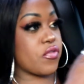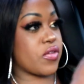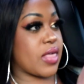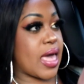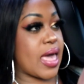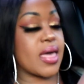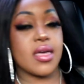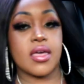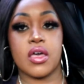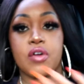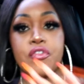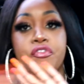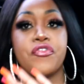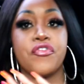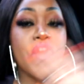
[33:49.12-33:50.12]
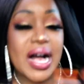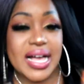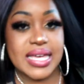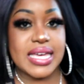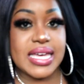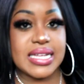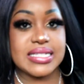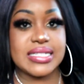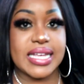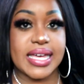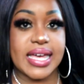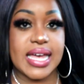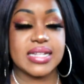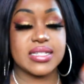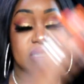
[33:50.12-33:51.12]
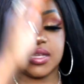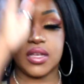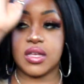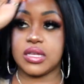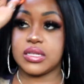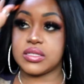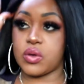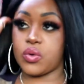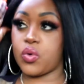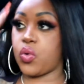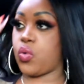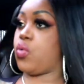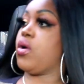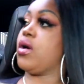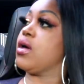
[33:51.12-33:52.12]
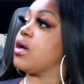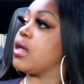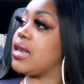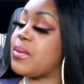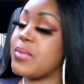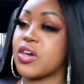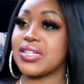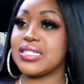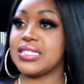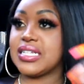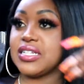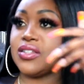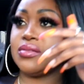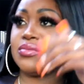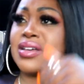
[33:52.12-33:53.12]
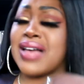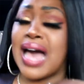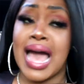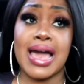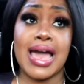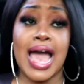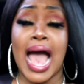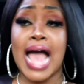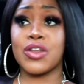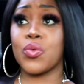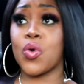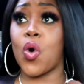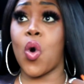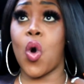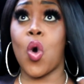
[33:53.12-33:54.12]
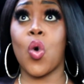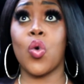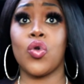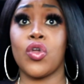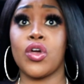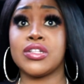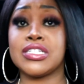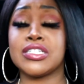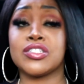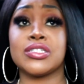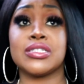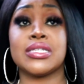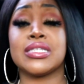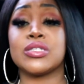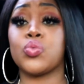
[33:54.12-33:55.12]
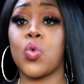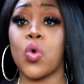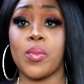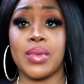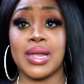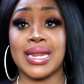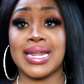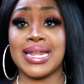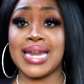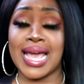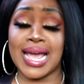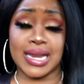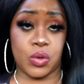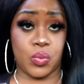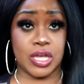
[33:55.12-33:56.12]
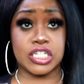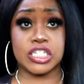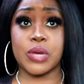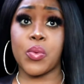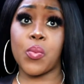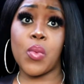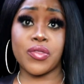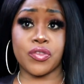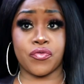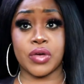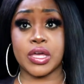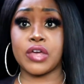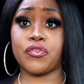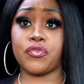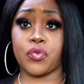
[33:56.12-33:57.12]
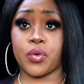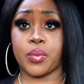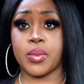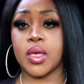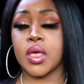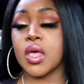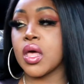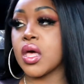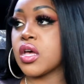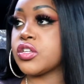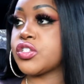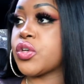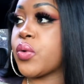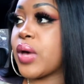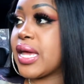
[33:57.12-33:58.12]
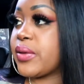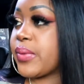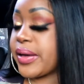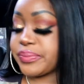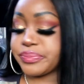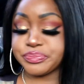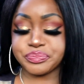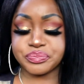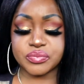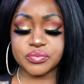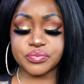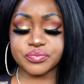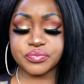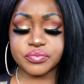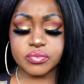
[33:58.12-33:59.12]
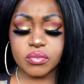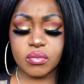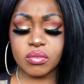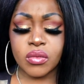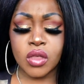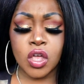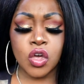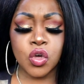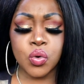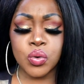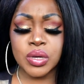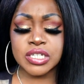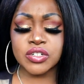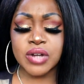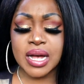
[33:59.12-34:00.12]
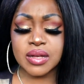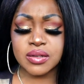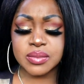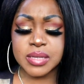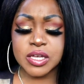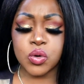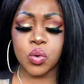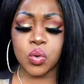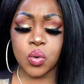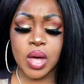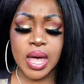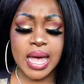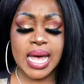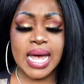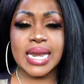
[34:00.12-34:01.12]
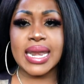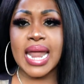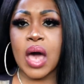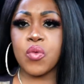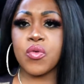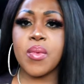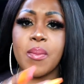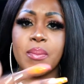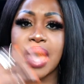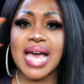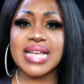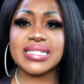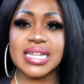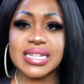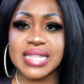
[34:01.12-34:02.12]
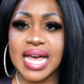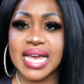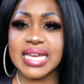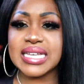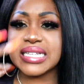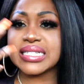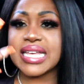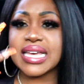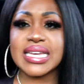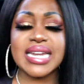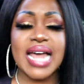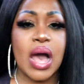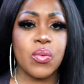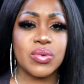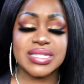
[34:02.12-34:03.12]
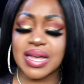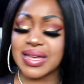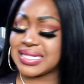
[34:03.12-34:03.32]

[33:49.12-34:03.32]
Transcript: over there. Fucking dickhead. So cool. Let me continue. I, I don't owe loyalty to this watermelon in any way, shape, or motherfucking form. So anyway, cool, he strangles me, cool. Now, remember I said that he's taking hours, now